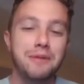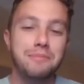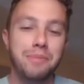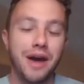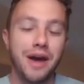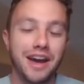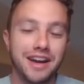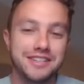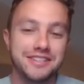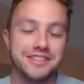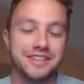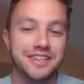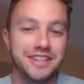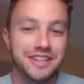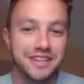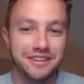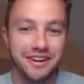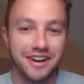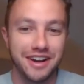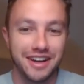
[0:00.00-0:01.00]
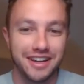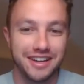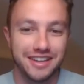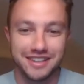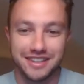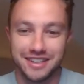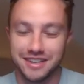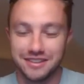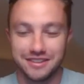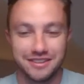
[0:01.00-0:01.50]
backed Sonny Gray,
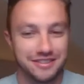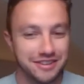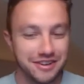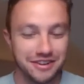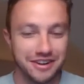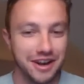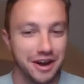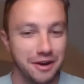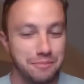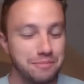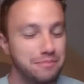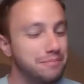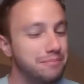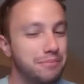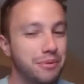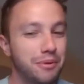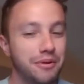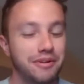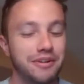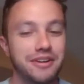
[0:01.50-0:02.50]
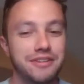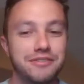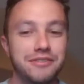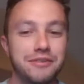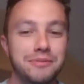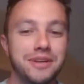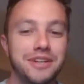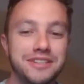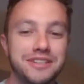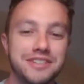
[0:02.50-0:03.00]
and it turned out poorly for me.